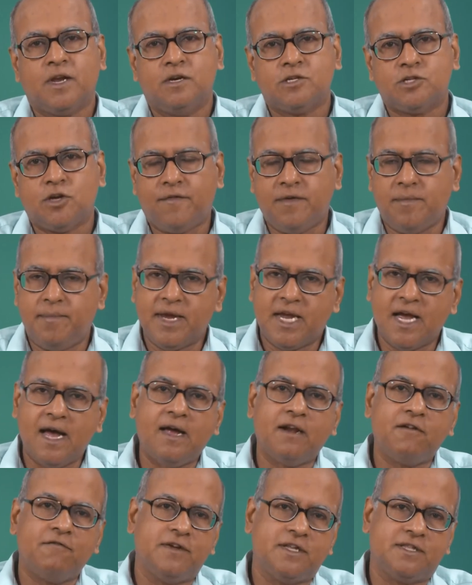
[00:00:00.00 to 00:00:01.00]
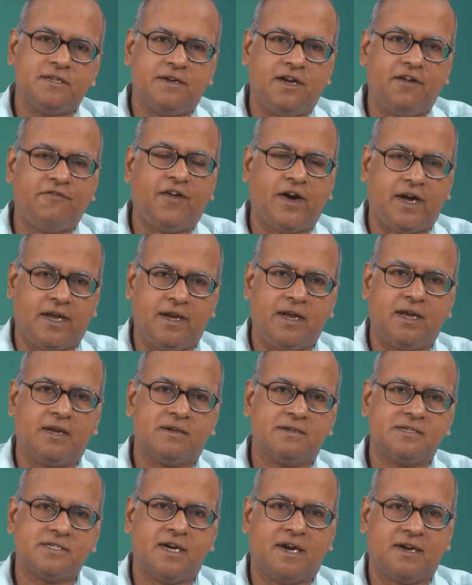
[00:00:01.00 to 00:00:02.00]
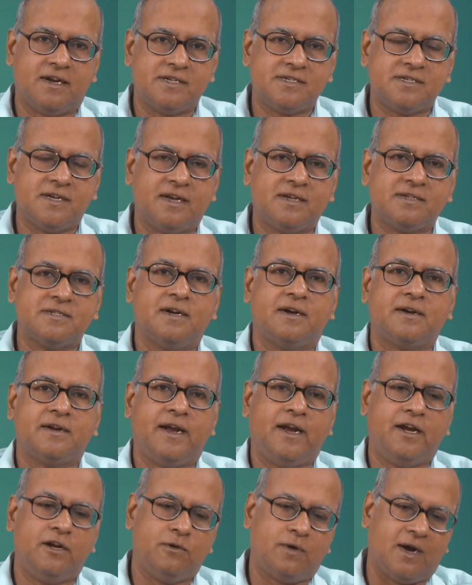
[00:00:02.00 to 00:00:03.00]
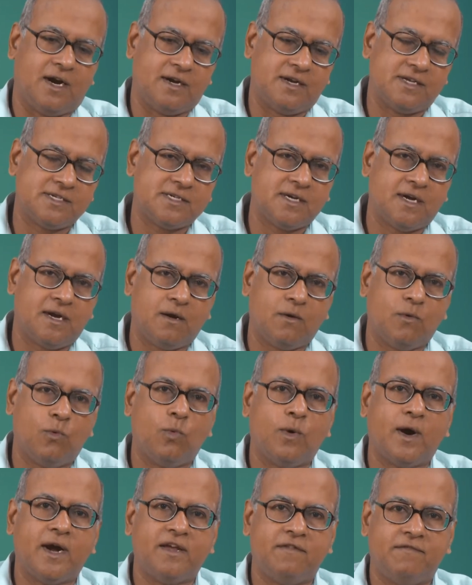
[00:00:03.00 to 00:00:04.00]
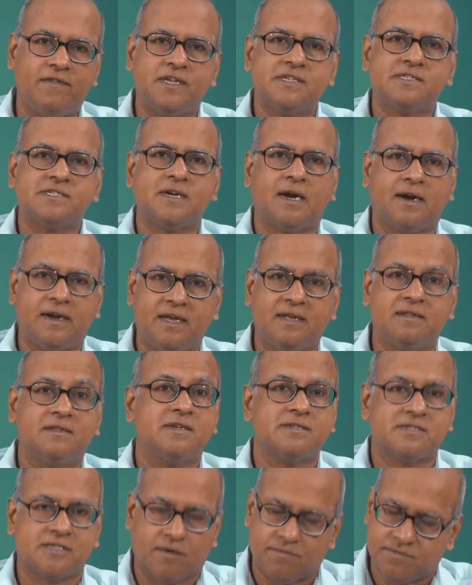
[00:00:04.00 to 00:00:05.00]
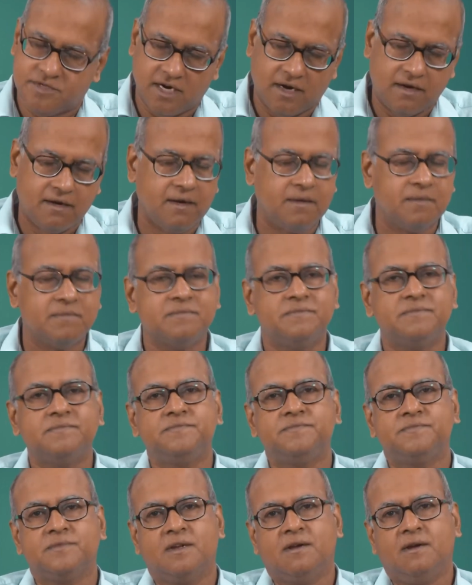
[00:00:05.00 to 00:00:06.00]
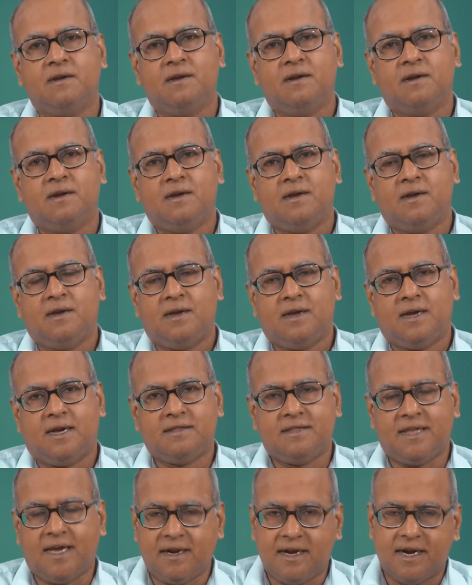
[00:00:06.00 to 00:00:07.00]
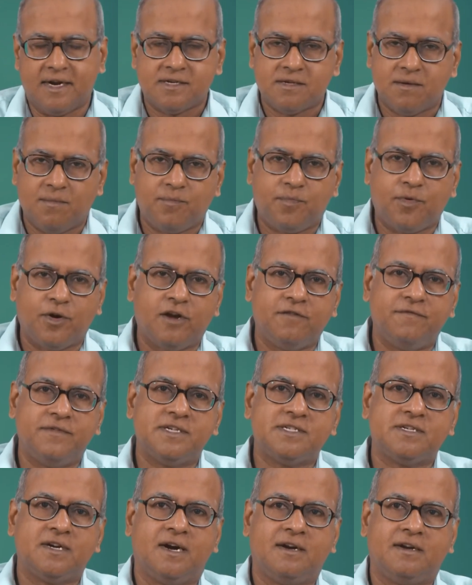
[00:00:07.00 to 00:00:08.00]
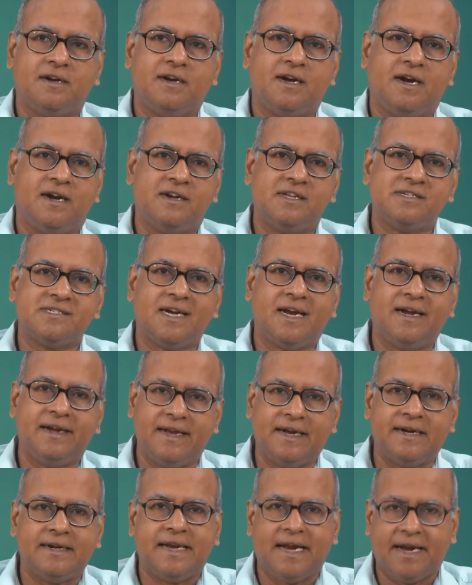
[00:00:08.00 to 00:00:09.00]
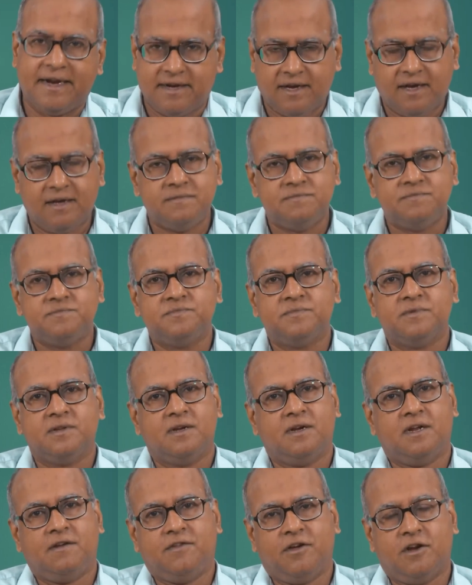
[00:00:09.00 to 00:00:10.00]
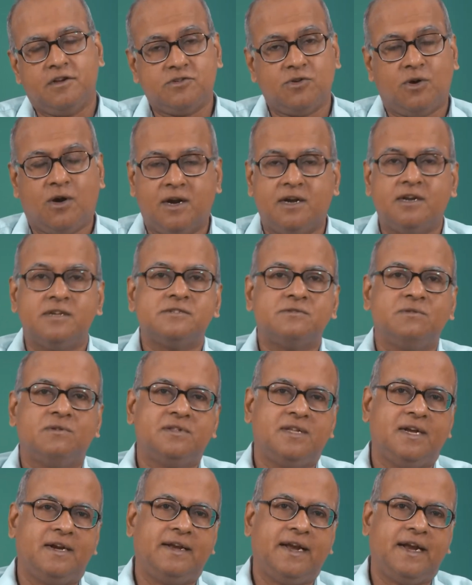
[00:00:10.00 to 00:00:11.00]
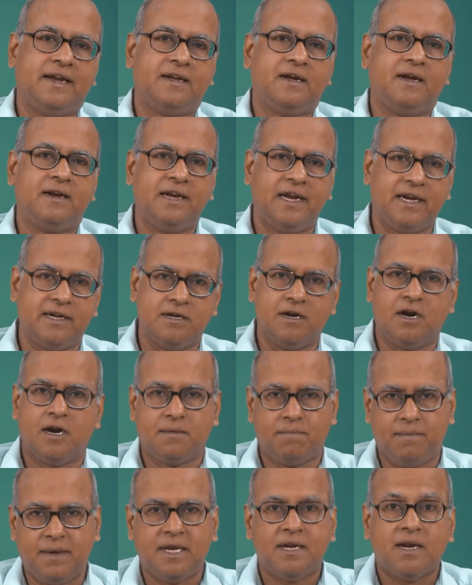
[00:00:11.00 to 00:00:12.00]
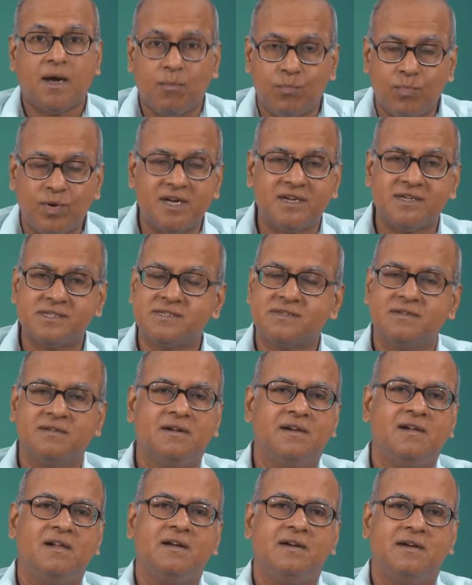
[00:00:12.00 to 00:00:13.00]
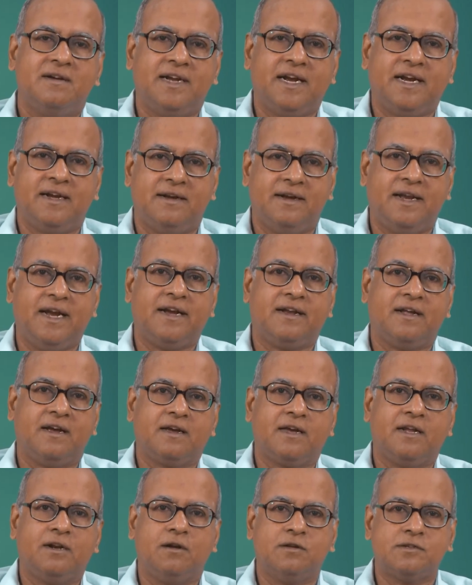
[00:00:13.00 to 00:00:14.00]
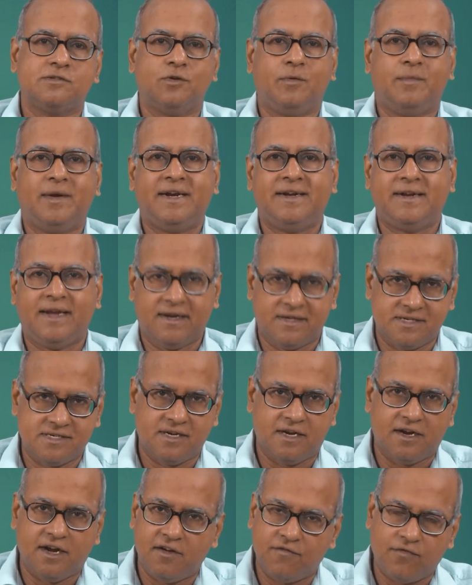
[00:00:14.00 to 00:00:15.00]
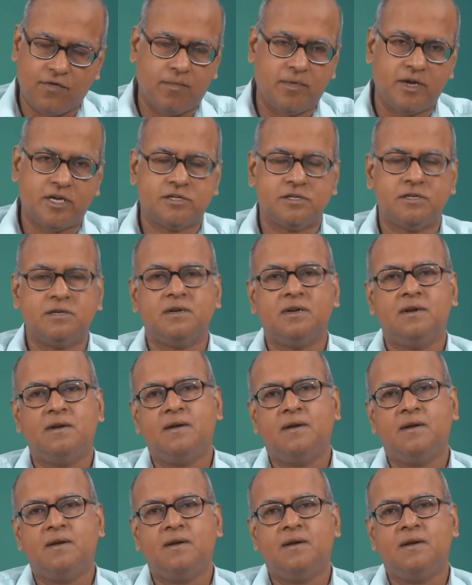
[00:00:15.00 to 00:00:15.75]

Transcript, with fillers: So, we began with defining statistics and trying to understand why we study this subject and then at some point we started understanding data and we also understood that data need not be numbers, data can also be text and information.